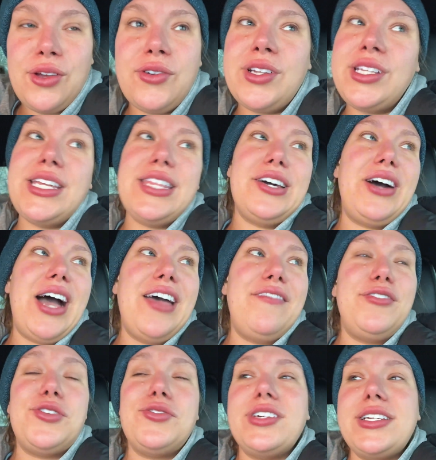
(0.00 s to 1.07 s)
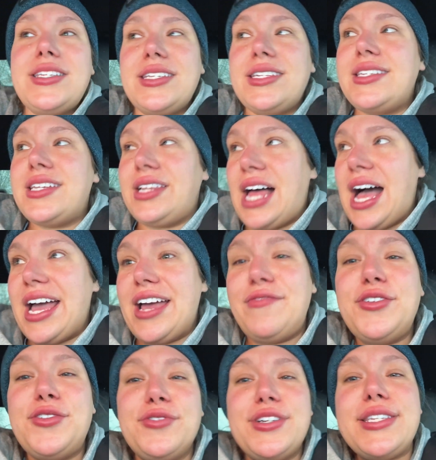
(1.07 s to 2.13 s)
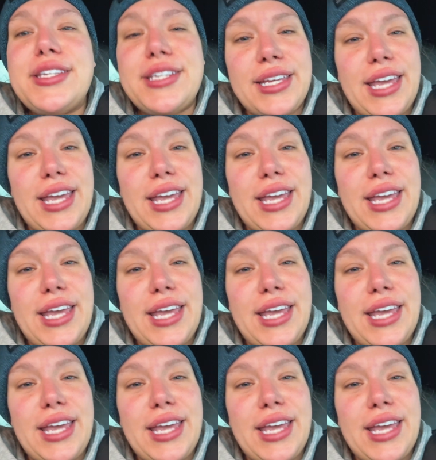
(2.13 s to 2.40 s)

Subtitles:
I have no reason to lie. I have no reason to